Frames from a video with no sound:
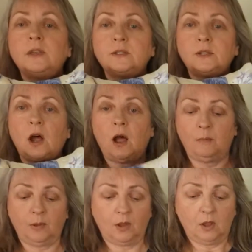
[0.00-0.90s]
this
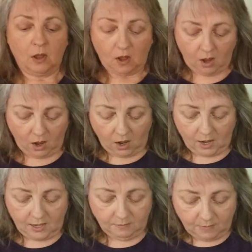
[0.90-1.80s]
top.
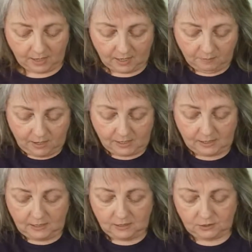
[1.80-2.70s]
I may make
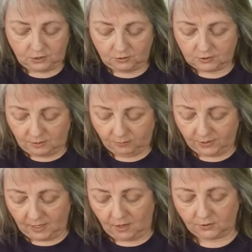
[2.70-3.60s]
it into
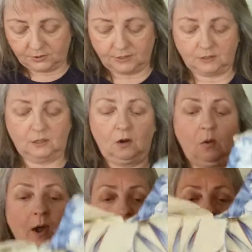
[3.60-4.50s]
something else. It doesn't
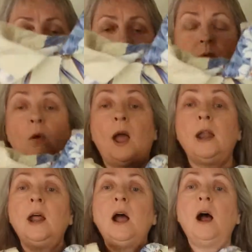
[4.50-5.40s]
quite fit me
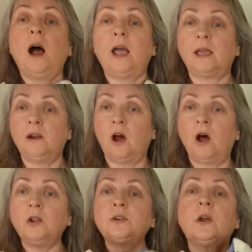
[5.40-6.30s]
right. I can
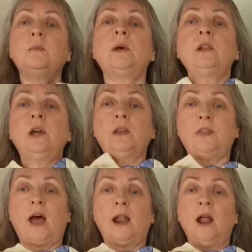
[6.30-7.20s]
alter it, but look at
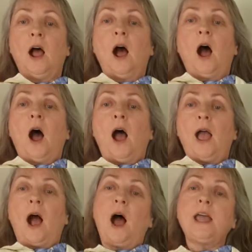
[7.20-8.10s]
that.
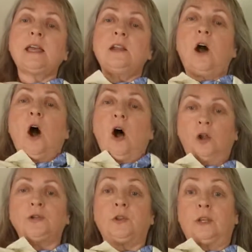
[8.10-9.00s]
I can
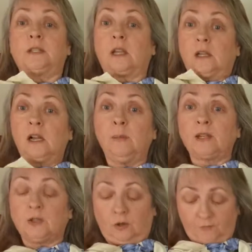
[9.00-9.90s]
alter this a little
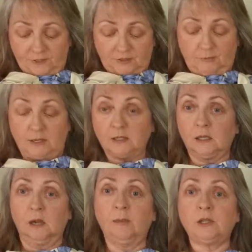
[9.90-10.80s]
bit so it fits me. It's a
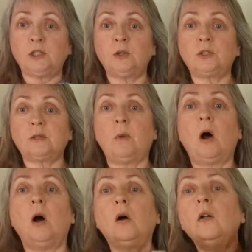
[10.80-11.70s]
little bit too
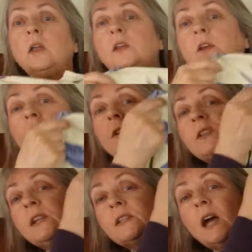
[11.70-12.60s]
small. You can
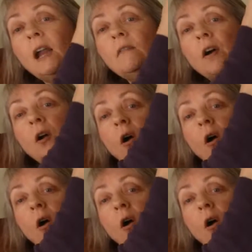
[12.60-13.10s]
see it's kind of a